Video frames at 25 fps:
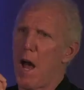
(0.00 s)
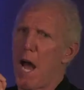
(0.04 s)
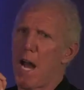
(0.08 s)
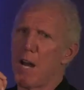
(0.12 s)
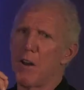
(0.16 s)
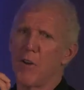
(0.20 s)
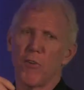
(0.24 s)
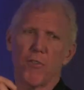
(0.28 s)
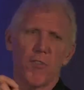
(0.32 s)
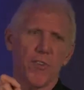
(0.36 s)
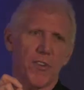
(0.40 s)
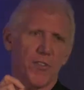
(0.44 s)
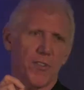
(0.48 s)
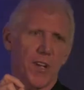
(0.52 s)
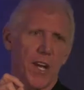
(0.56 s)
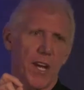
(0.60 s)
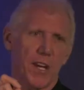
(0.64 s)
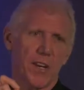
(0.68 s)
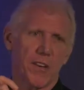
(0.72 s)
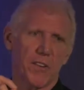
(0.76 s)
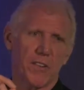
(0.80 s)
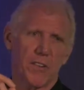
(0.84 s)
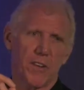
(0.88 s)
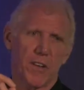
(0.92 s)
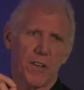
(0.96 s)
know the stakes.
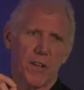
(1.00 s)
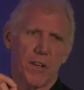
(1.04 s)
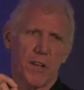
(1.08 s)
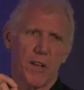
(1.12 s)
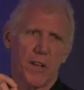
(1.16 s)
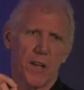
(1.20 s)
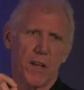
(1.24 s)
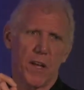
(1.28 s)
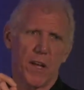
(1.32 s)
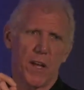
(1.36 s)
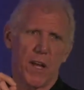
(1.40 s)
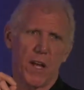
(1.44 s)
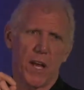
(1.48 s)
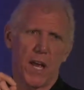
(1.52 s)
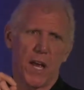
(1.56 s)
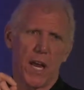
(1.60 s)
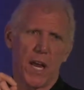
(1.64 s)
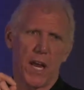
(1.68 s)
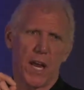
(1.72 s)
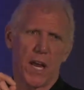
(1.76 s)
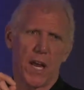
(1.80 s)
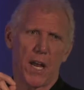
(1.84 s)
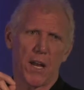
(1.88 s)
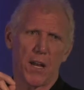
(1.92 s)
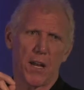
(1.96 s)

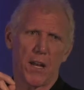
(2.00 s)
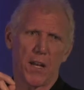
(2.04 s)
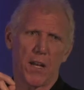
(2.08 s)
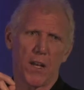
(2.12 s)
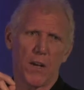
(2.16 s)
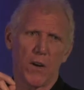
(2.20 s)
And